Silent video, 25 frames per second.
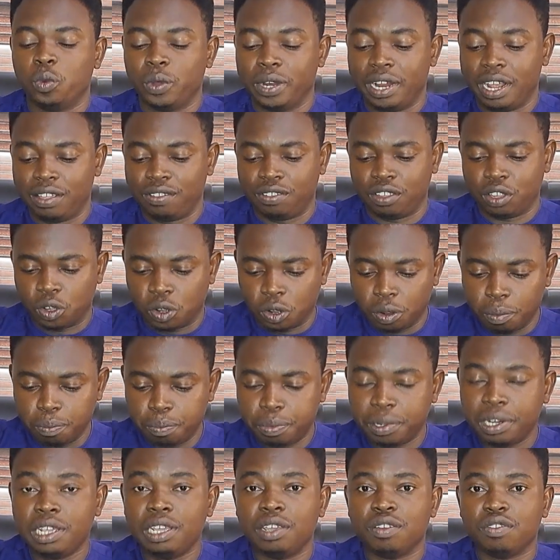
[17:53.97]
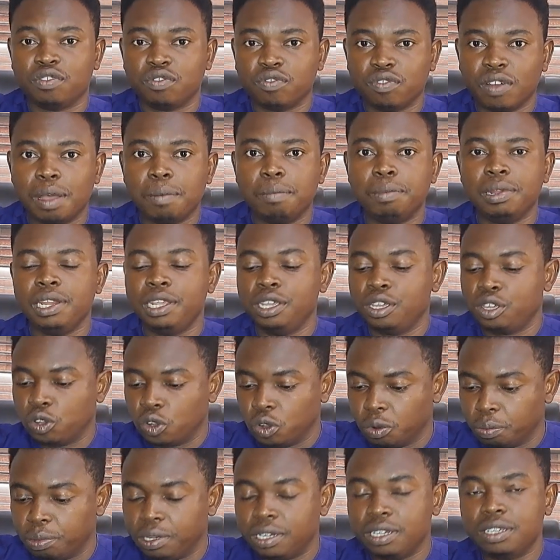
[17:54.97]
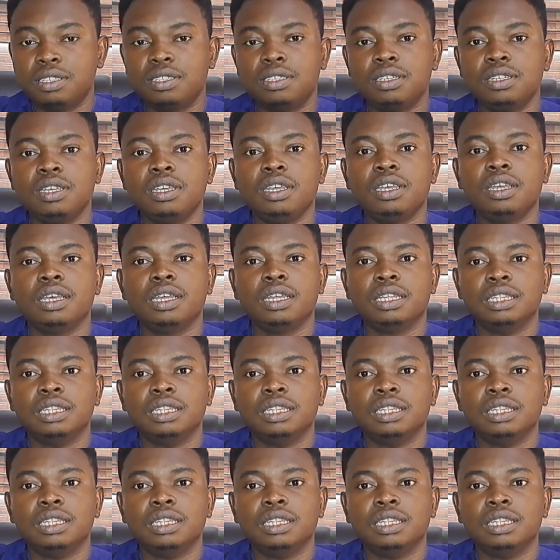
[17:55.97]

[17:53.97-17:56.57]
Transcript: whether it's a company, a family, a community,